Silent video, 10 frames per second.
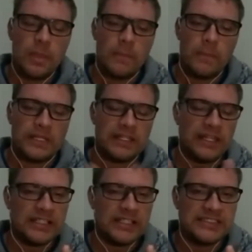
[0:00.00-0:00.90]
But like
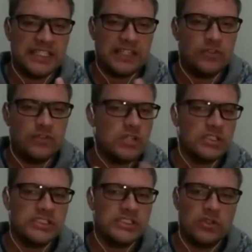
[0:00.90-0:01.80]
I said, if you don't
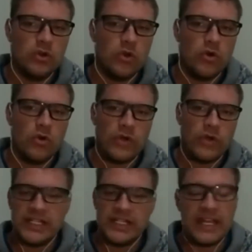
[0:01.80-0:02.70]
see your
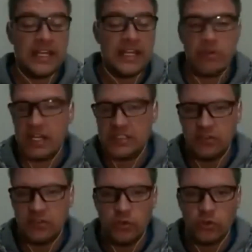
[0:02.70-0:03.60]
any relative of
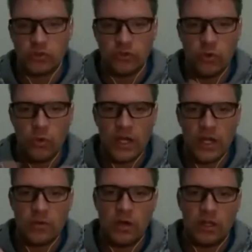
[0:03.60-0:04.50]
yours for quite a
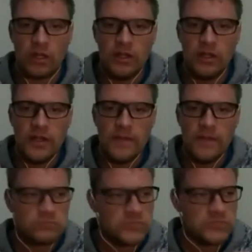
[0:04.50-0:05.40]
while,
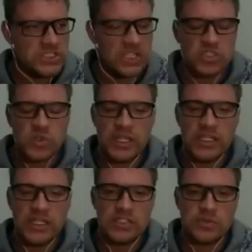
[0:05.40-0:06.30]
10, 20
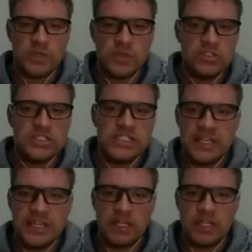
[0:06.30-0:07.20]
years, when you see them
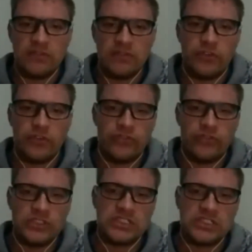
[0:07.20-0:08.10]
again for the
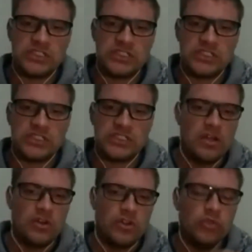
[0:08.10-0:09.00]
first time,
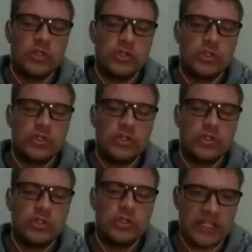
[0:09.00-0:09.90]
you would normally
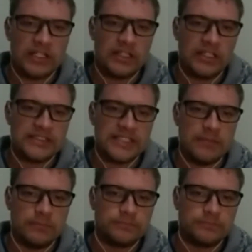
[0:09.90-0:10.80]
recognize them.